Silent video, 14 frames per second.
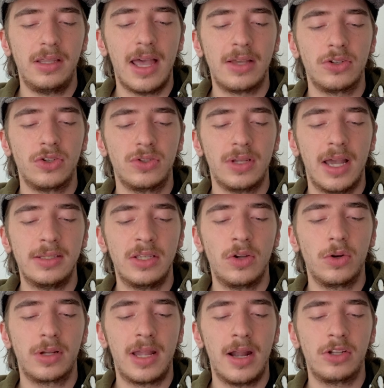exercising,
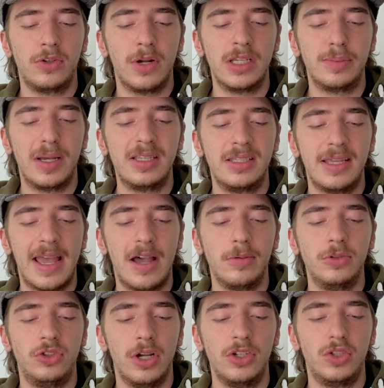or characterized by
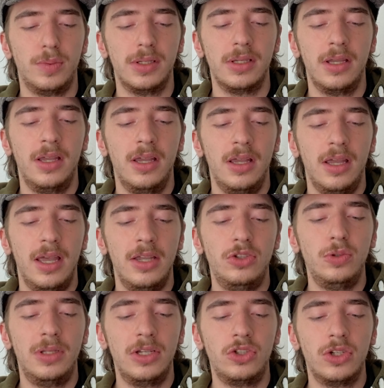sound judgment, a
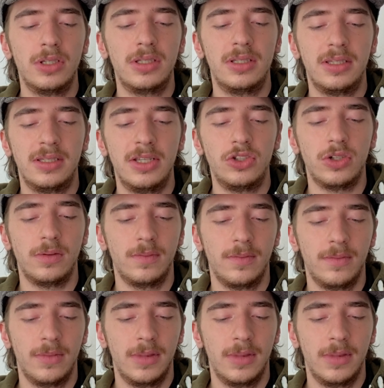judicious decision.